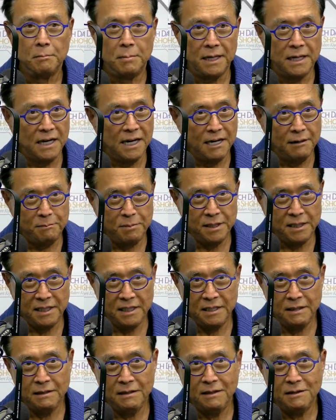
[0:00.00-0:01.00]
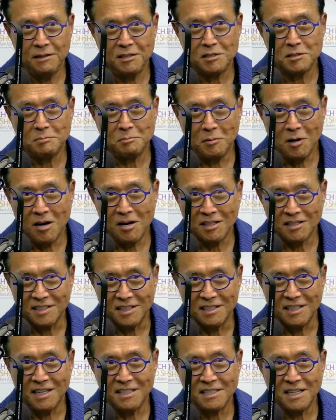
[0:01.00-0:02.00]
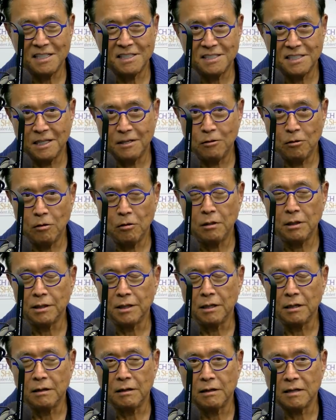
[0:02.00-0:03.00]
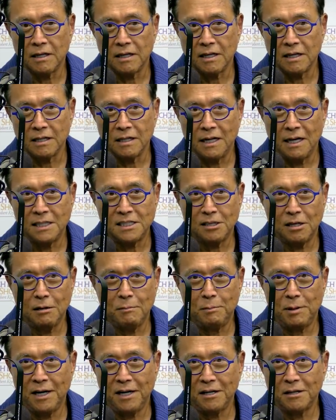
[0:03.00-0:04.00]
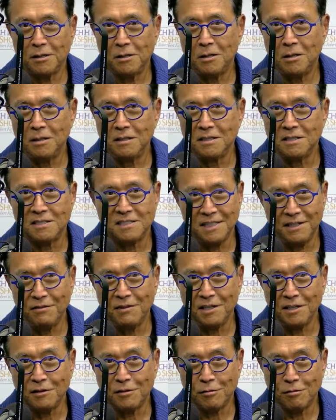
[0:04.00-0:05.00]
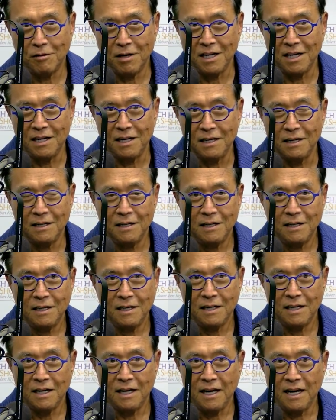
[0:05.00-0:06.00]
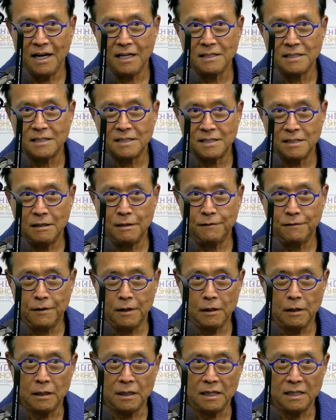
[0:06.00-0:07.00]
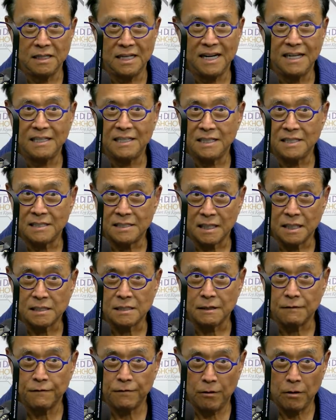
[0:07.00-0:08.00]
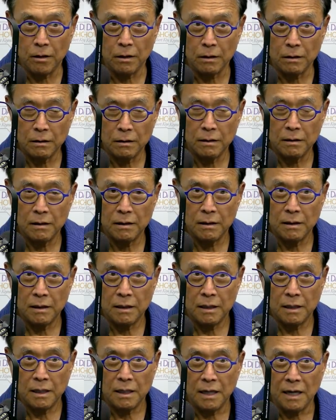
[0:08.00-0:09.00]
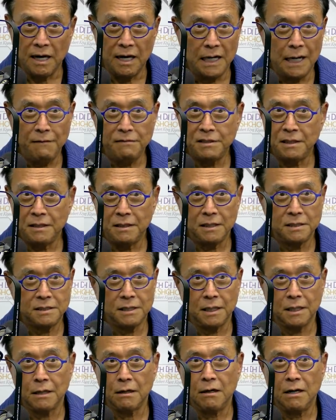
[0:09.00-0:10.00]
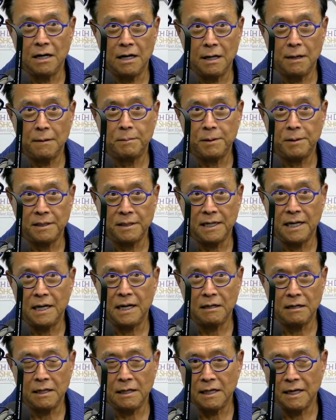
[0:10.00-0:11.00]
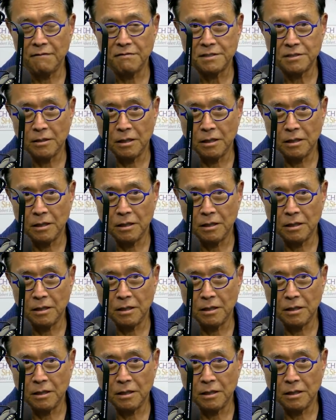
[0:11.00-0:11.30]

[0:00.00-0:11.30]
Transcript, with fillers: but i've been in this market as i said earlier i started buying gold in 73 and silver in 1964. And I've seen this thing go up and down. I've